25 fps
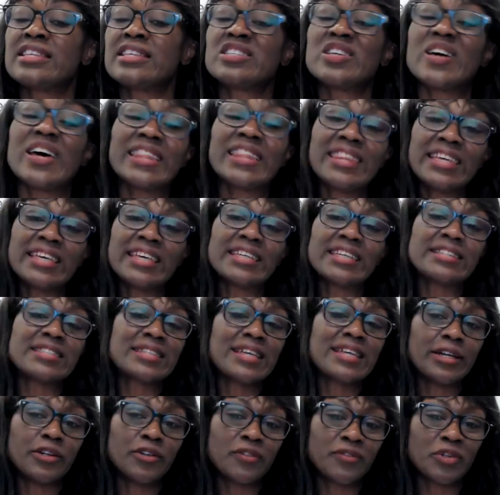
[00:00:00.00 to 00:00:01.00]
So I think it's
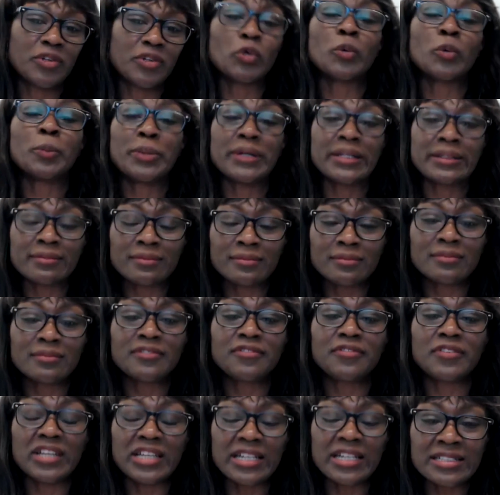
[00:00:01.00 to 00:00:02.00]
kind of an open
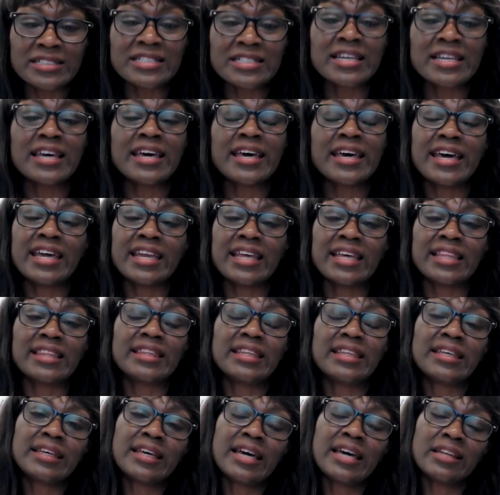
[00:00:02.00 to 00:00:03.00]
field. And I
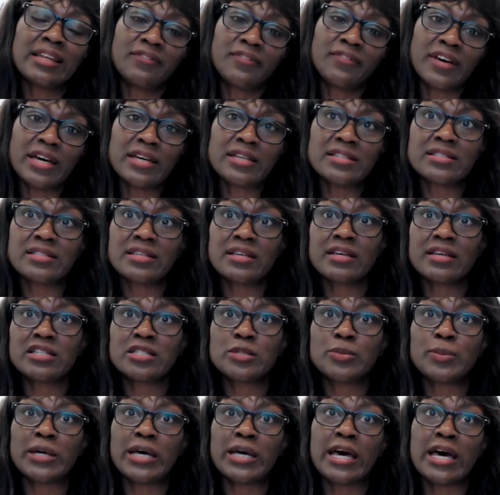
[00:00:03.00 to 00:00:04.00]
think
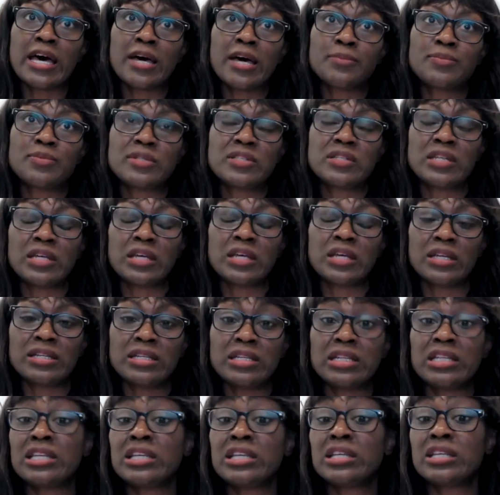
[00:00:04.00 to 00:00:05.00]
advisors perhaps
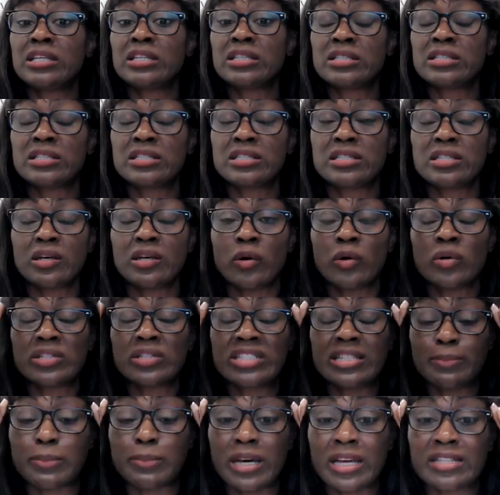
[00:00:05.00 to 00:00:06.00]
needs or
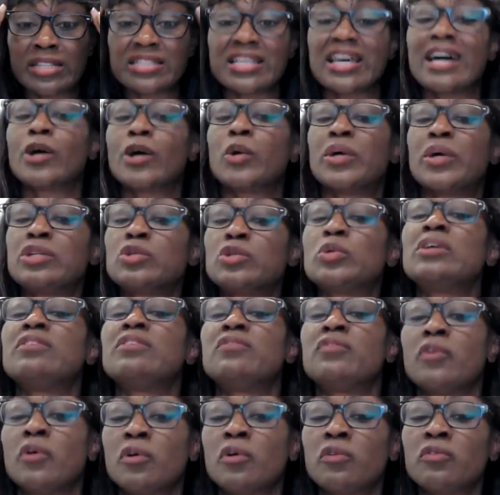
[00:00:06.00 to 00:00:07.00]
demands are going to
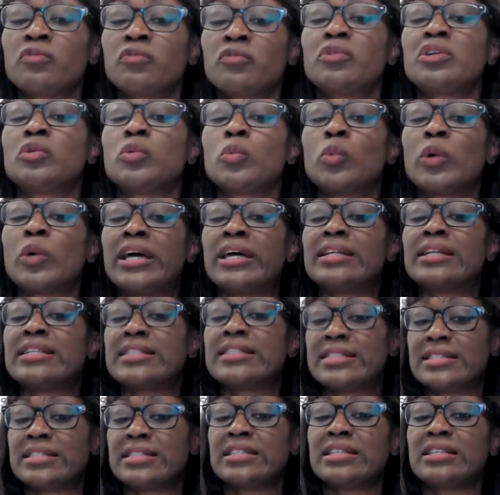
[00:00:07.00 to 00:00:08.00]
evolve with where they
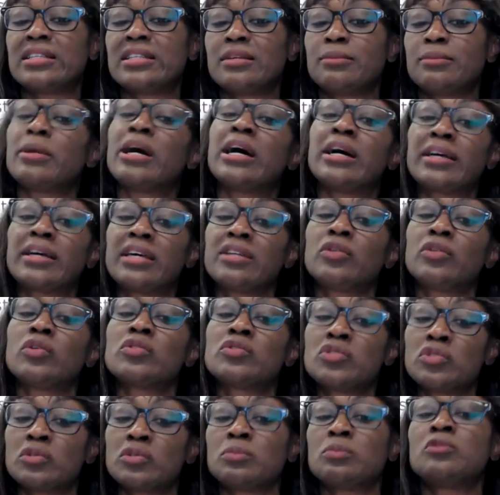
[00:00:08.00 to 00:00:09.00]
see the market
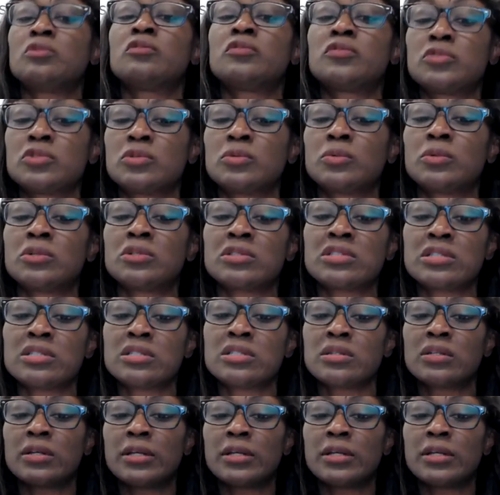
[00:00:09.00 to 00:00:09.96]
also move towards.